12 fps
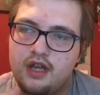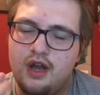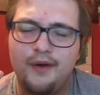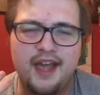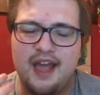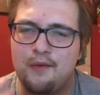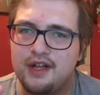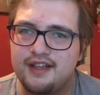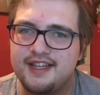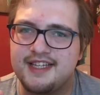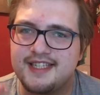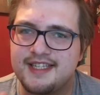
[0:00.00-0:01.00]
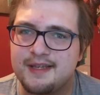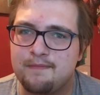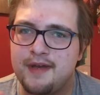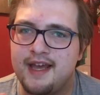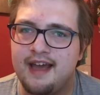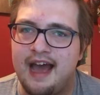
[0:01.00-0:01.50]
okay, well, this is a
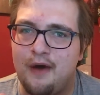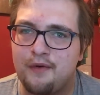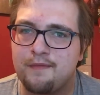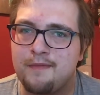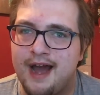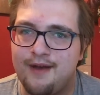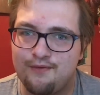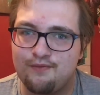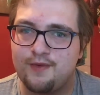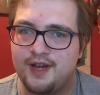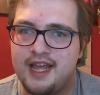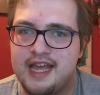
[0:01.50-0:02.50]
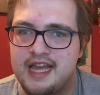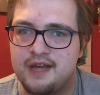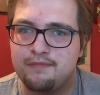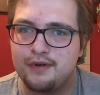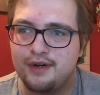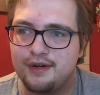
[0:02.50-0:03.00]
bit out of my league,
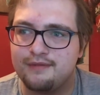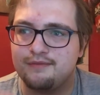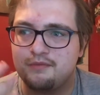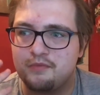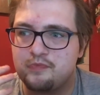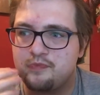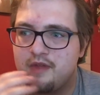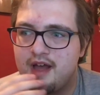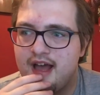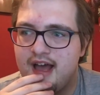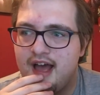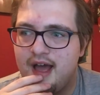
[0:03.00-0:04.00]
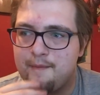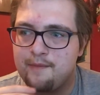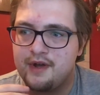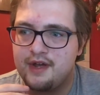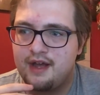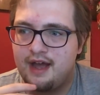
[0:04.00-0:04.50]
but um,
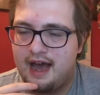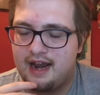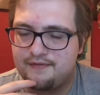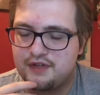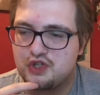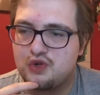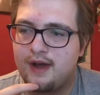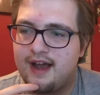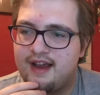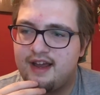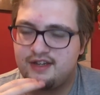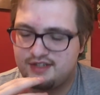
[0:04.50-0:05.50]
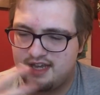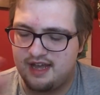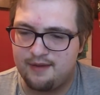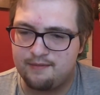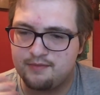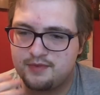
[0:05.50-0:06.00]
I'll have to try and
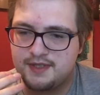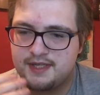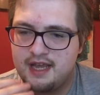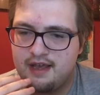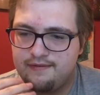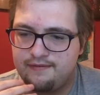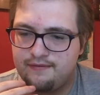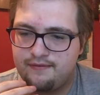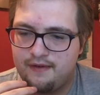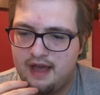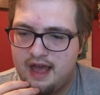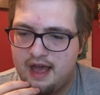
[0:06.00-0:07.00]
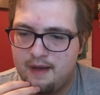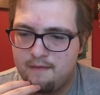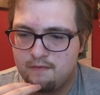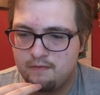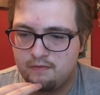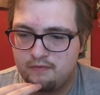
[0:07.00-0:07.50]
um, see if um,
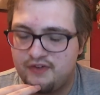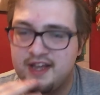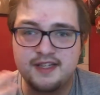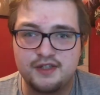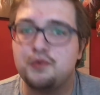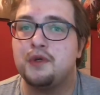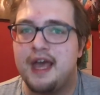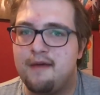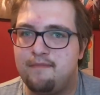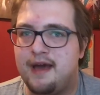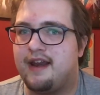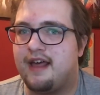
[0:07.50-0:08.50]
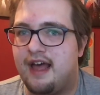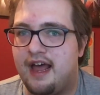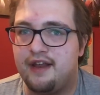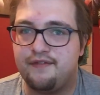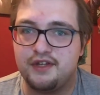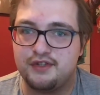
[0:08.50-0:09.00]
things will get better.
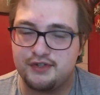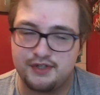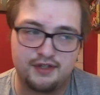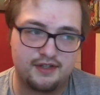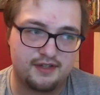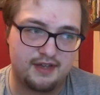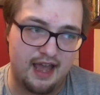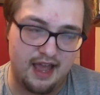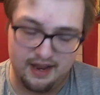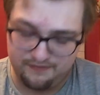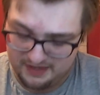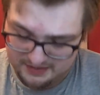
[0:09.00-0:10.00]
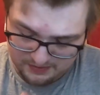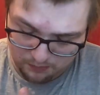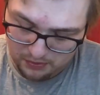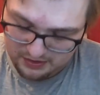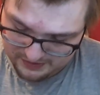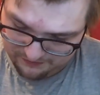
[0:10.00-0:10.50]
And if it doesn't, uh, if there's a
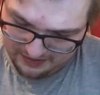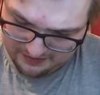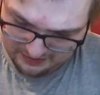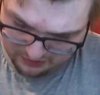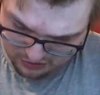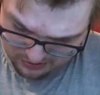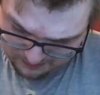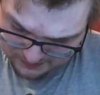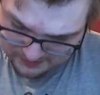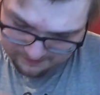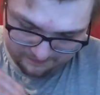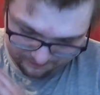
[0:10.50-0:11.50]
worse event that comes,